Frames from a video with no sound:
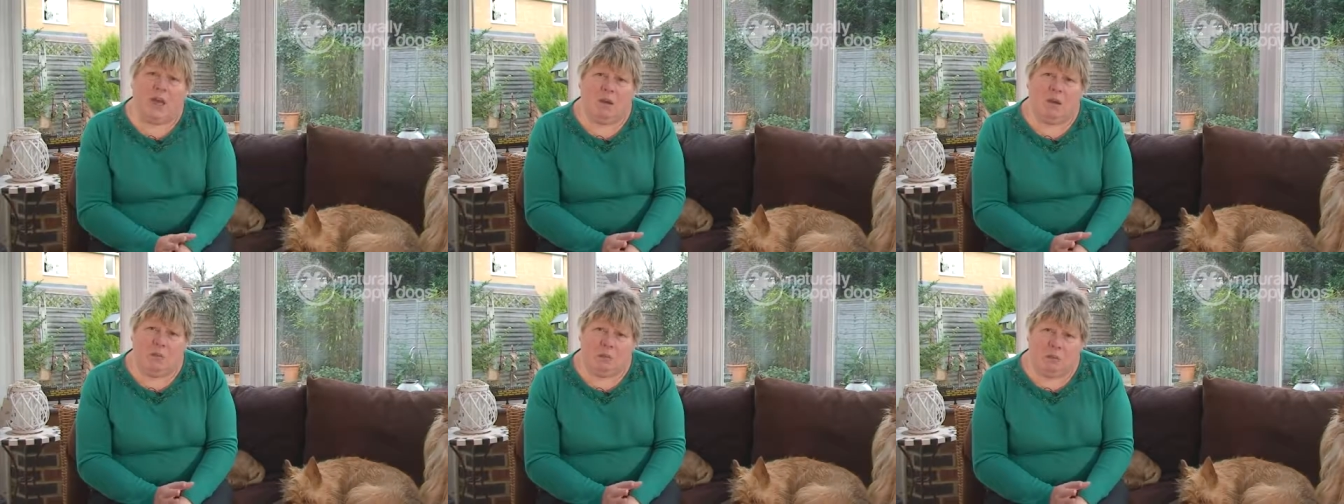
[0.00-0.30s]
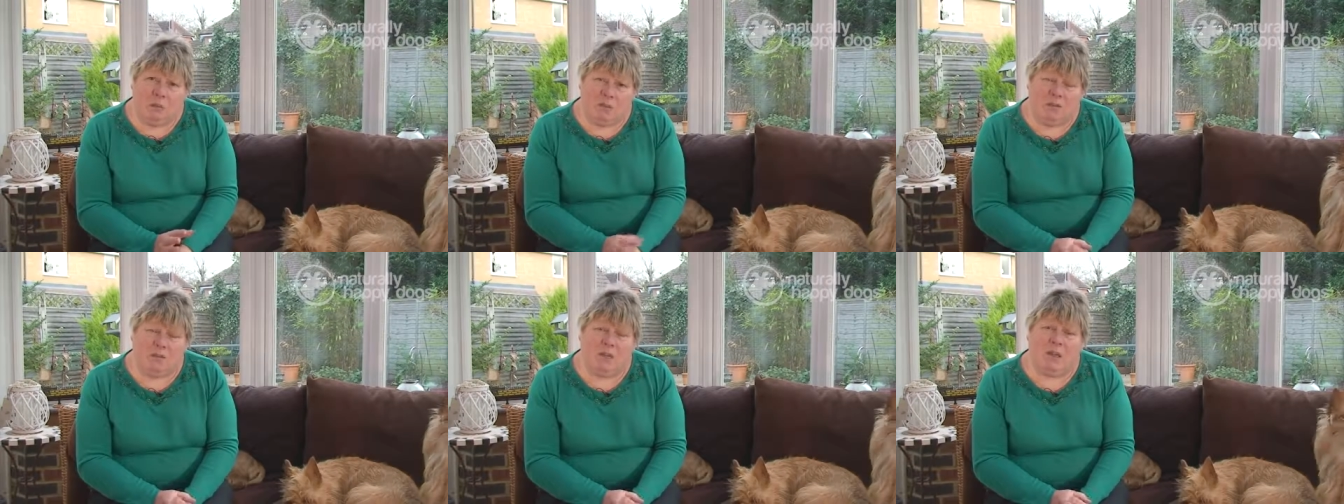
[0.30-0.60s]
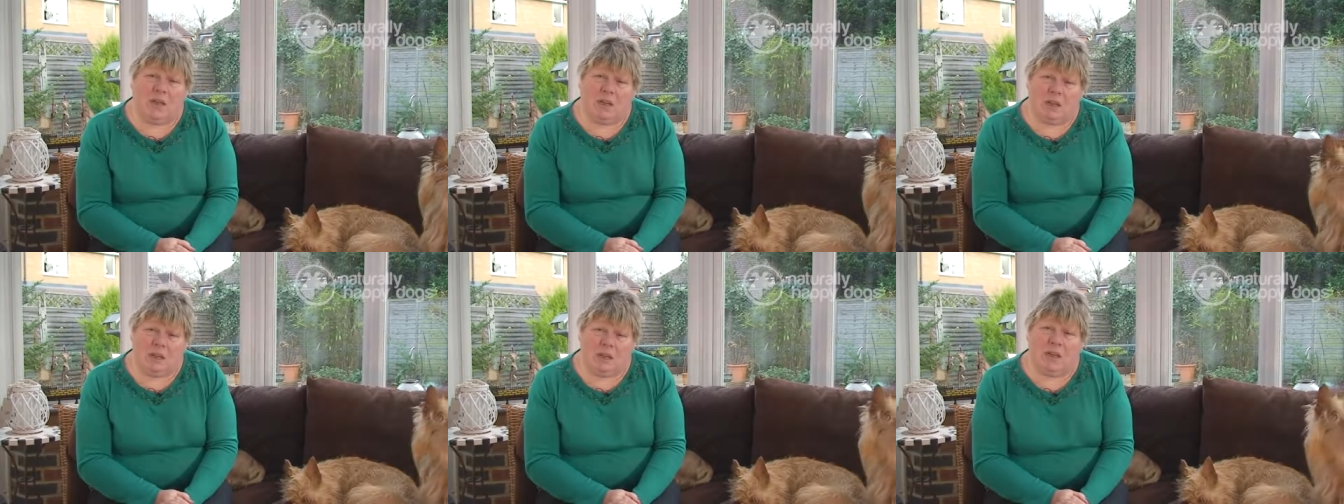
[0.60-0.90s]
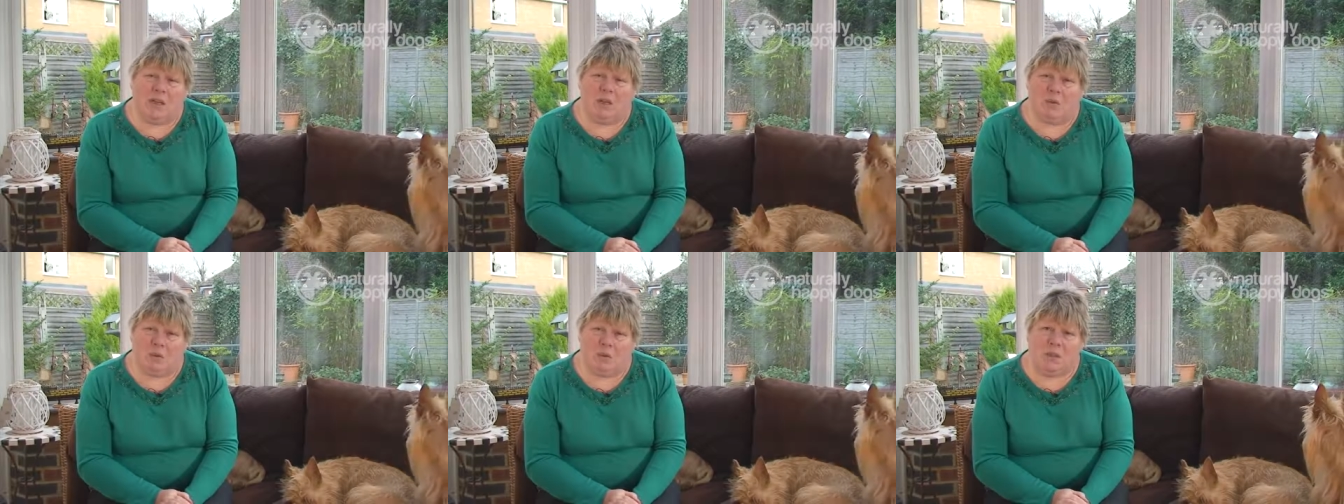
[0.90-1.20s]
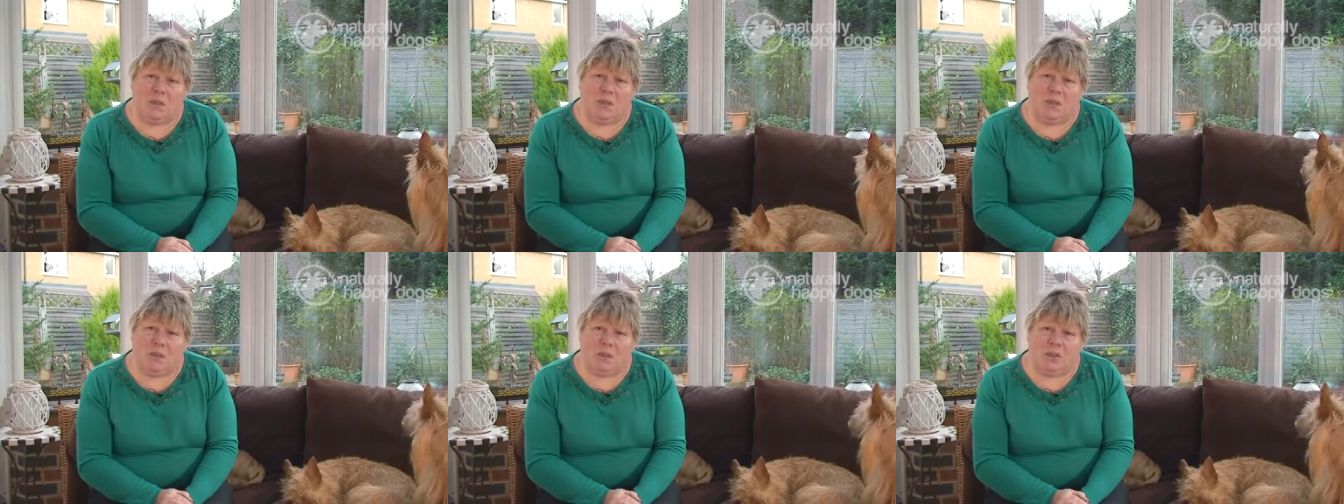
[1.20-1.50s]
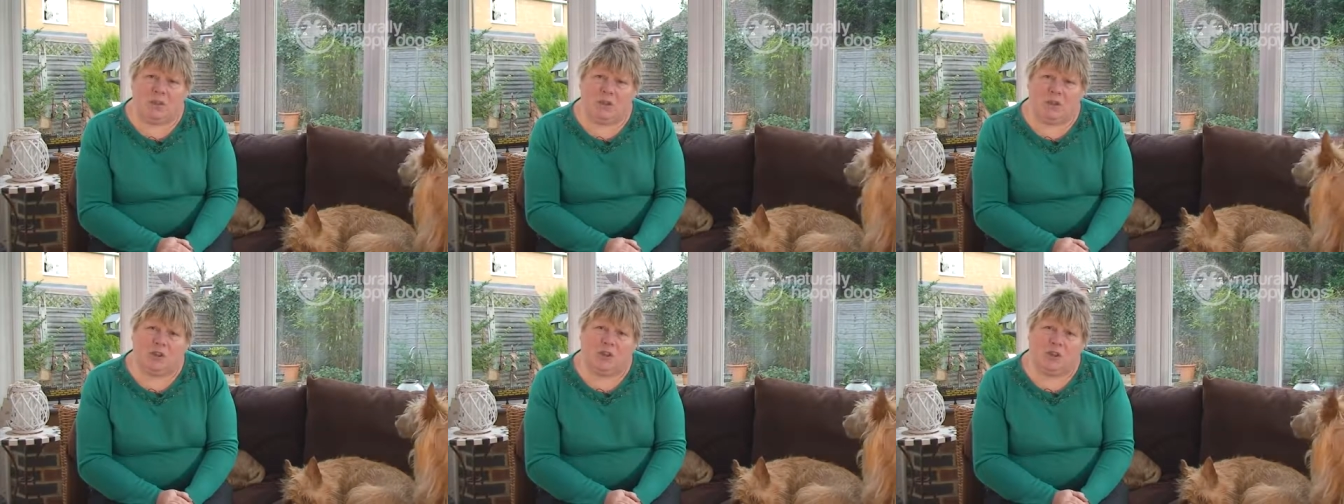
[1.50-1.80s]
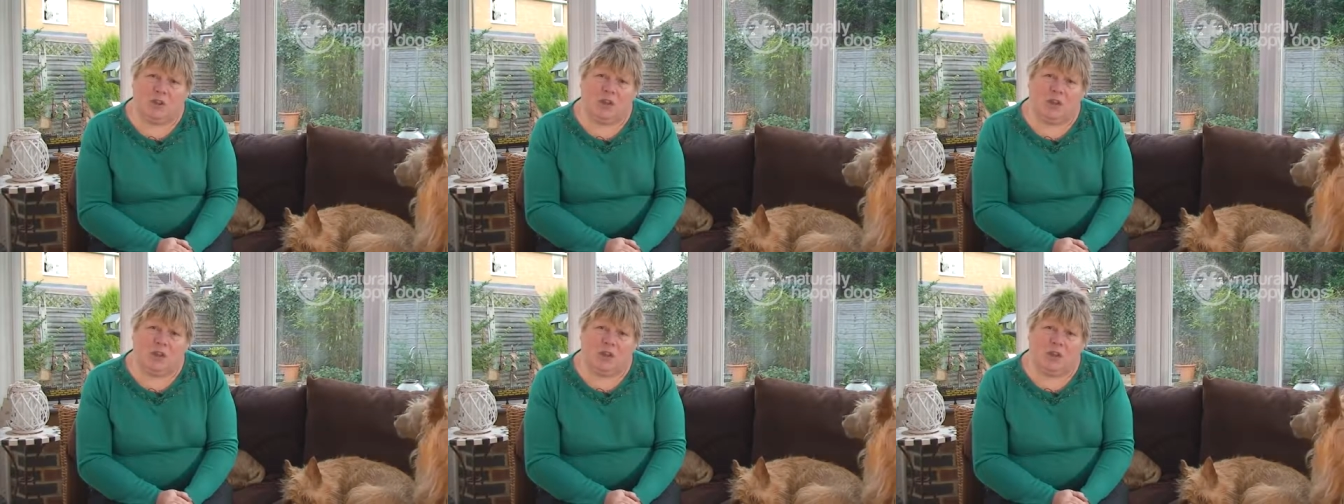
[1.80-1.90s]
and we do tend to keep in touch.